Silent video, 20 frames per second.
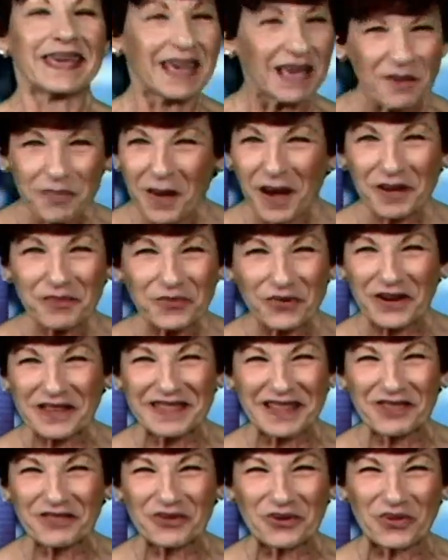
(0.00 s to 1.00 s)
Keep on
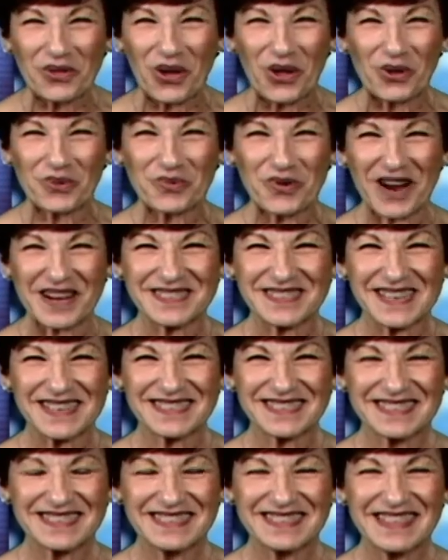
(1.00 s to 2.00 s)
breathing through the whole
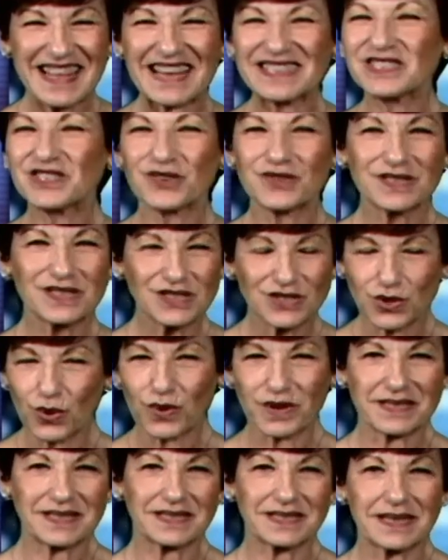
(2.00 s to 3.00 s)
process. That's your
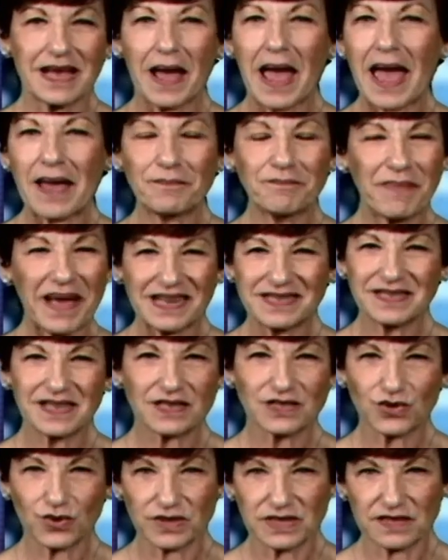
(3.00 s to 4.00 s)
source and
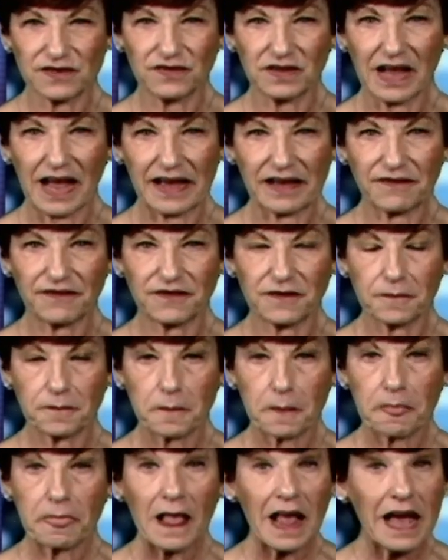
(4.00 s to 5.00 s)
basic source of life.